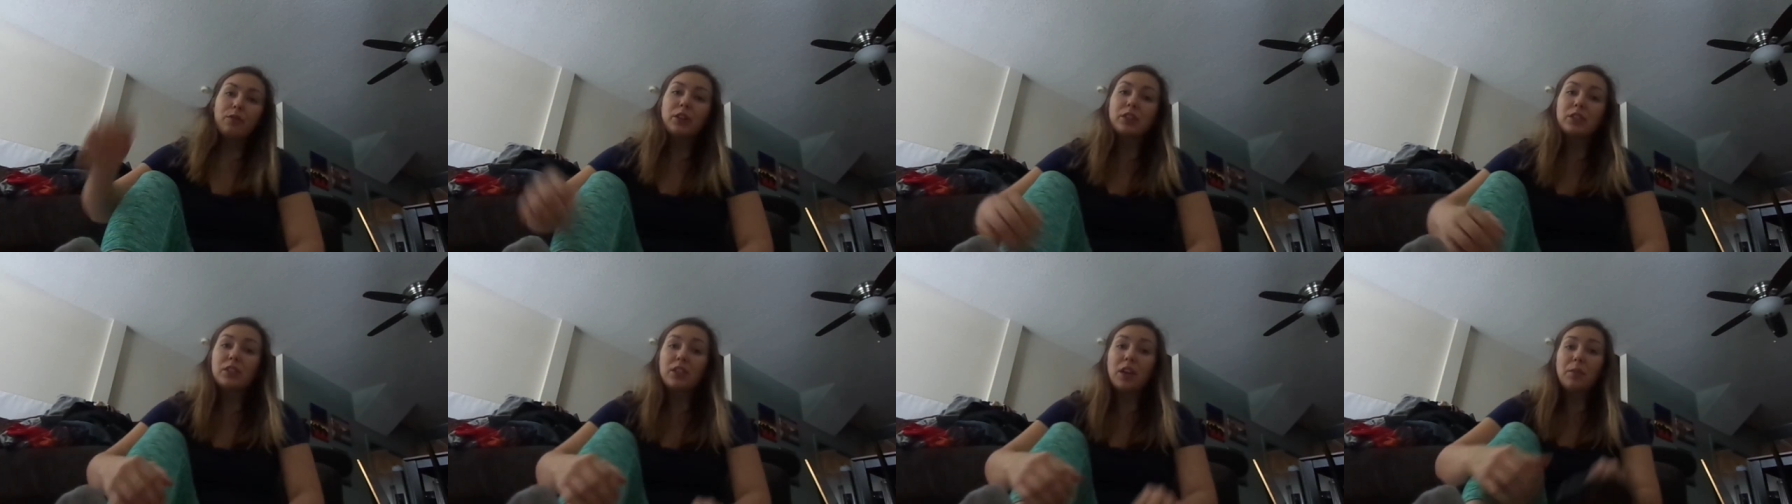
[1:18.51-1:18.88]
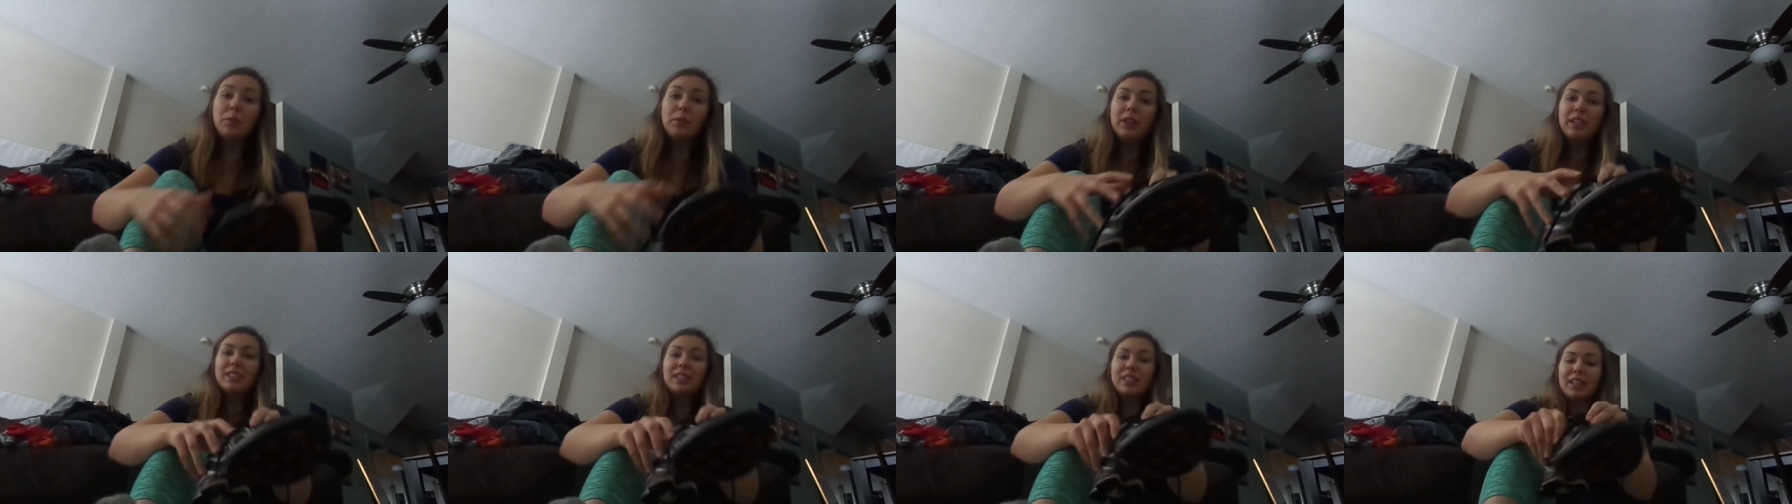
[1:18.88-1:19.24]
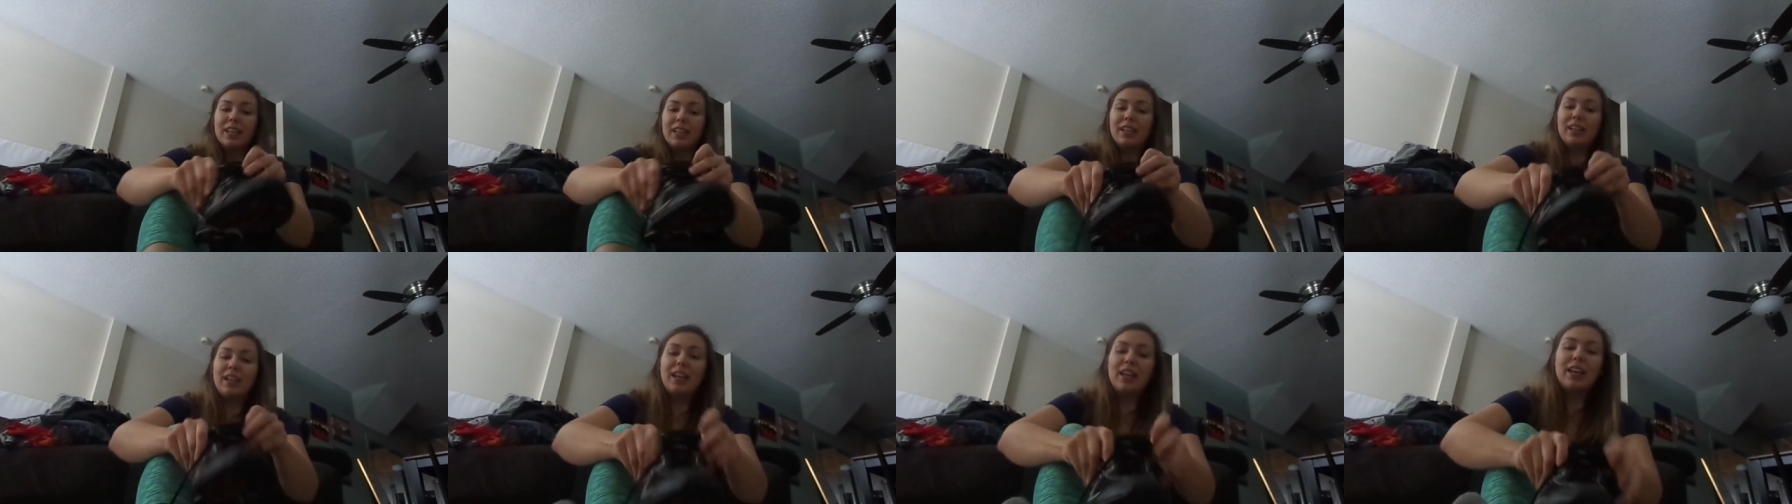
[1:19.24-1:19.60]
For some
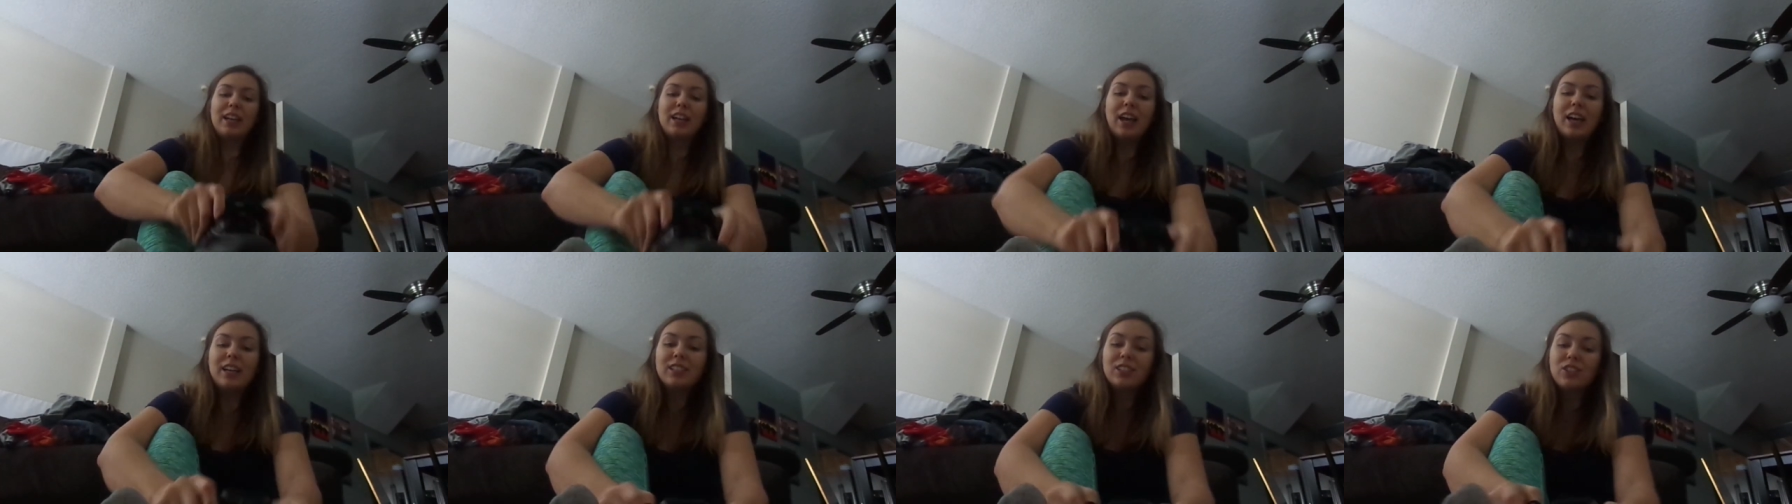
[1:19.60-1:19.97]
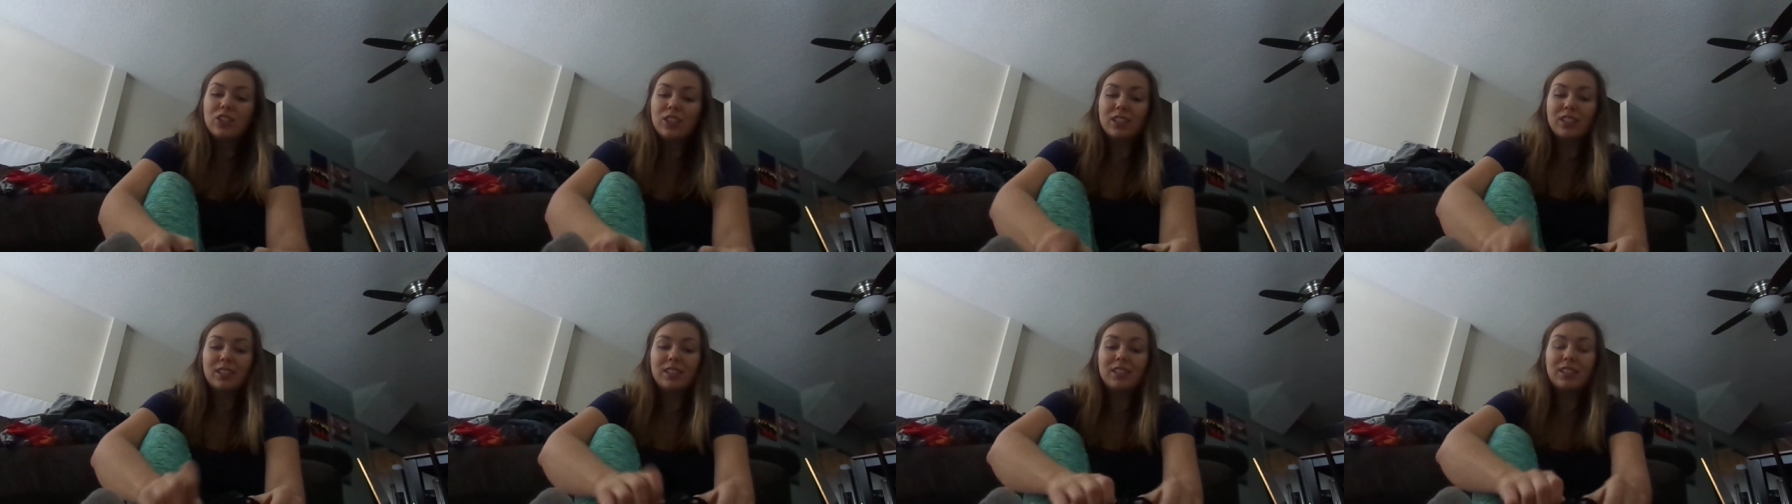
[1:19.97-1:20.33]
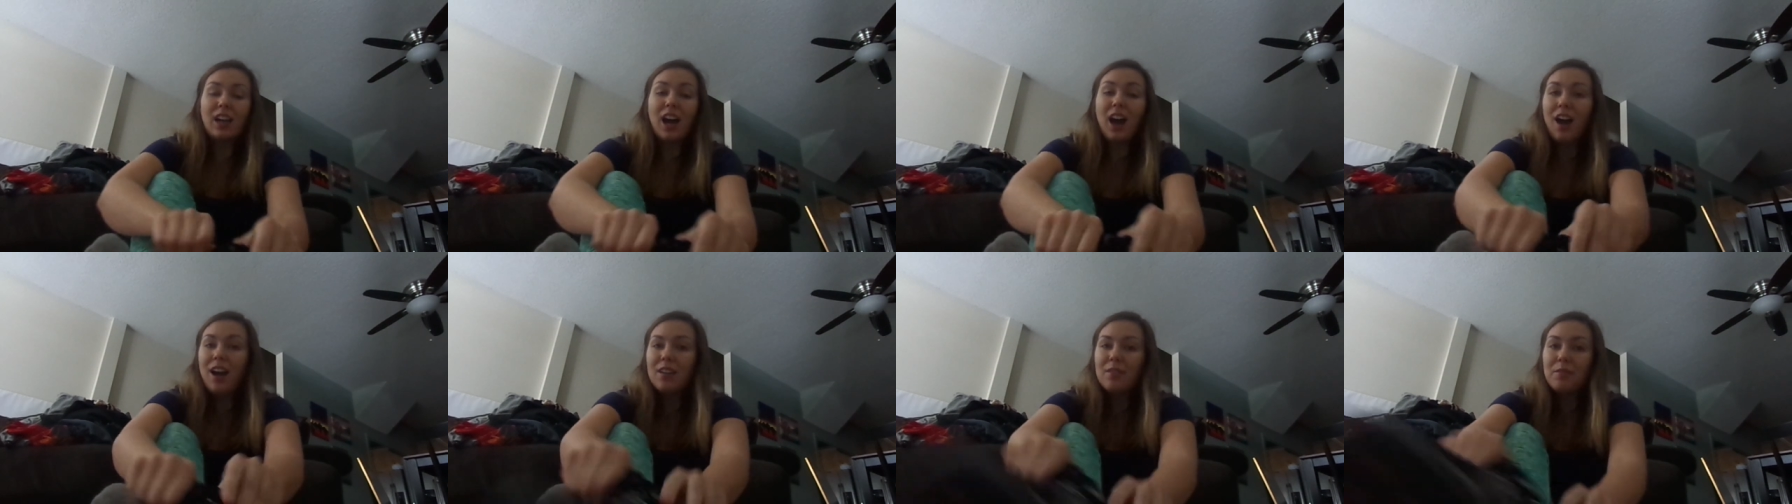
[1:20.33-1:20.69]
reason, it has just
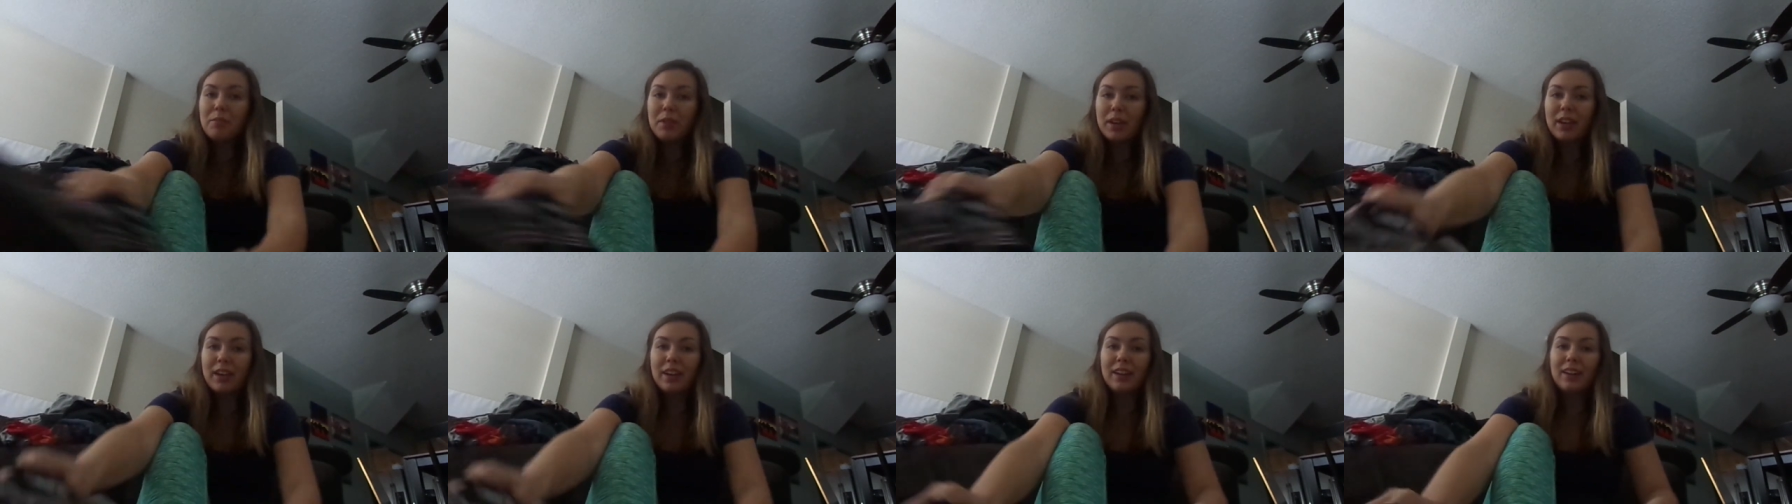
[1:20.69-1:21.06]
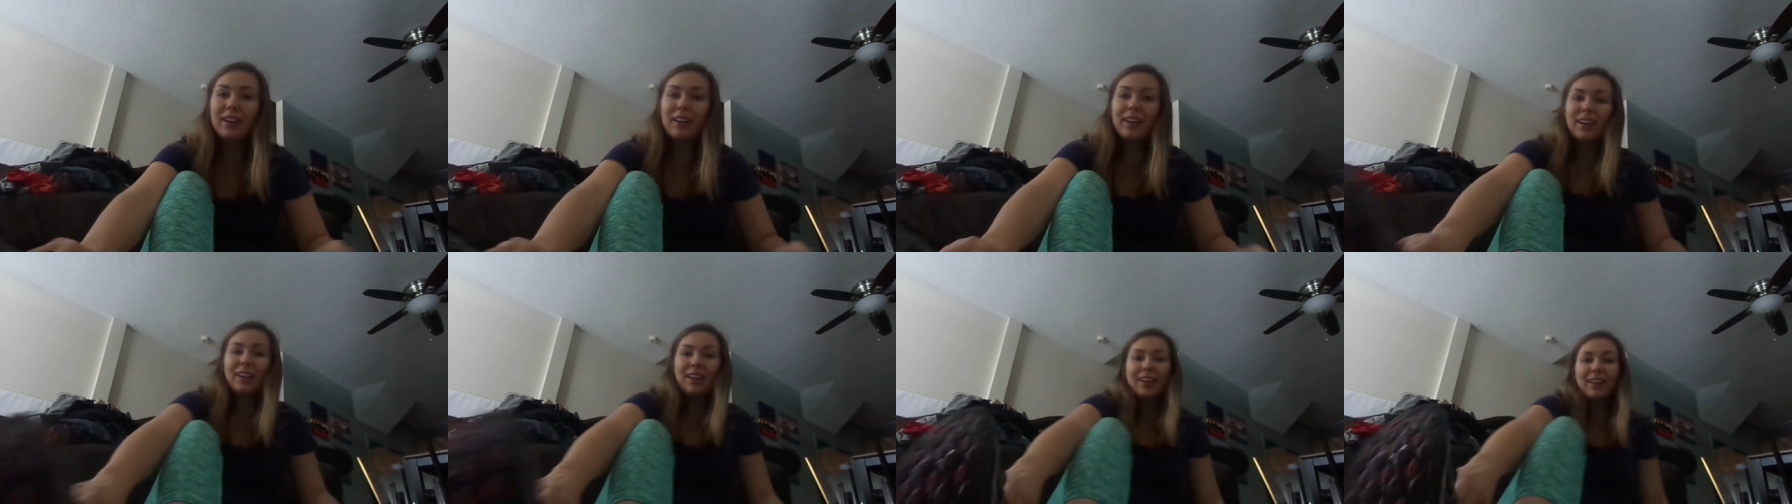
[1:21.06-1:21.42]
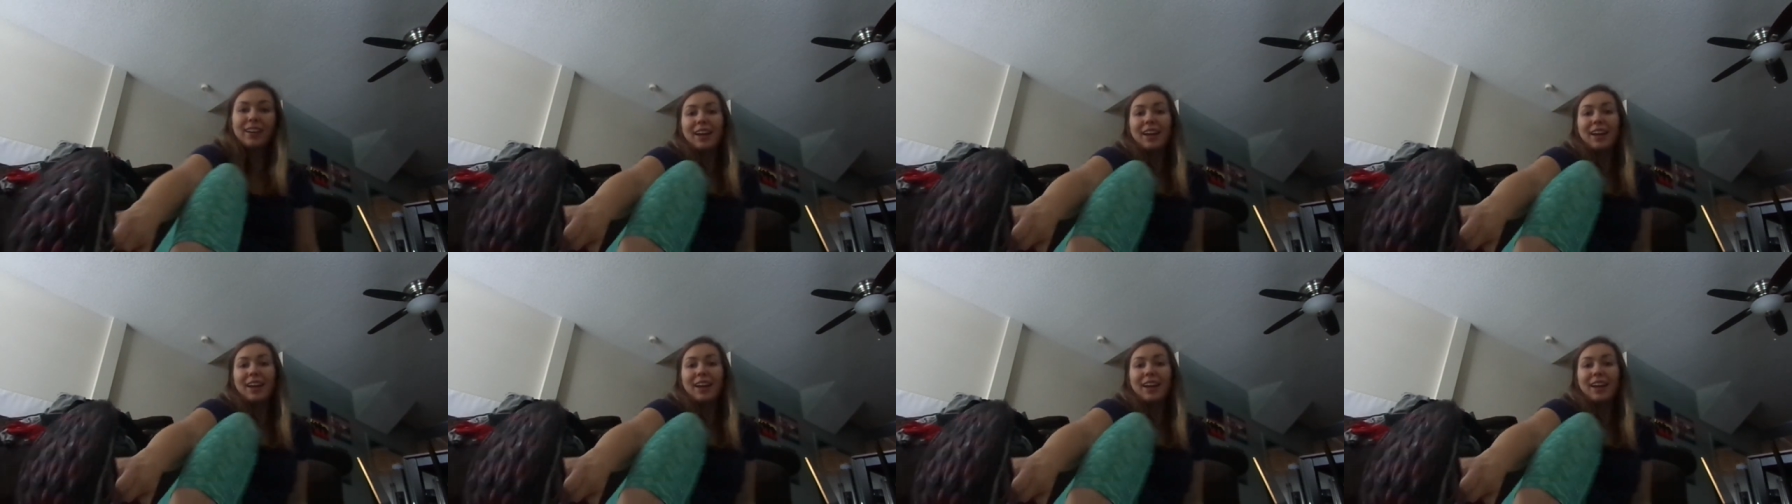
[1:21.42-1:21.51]
not been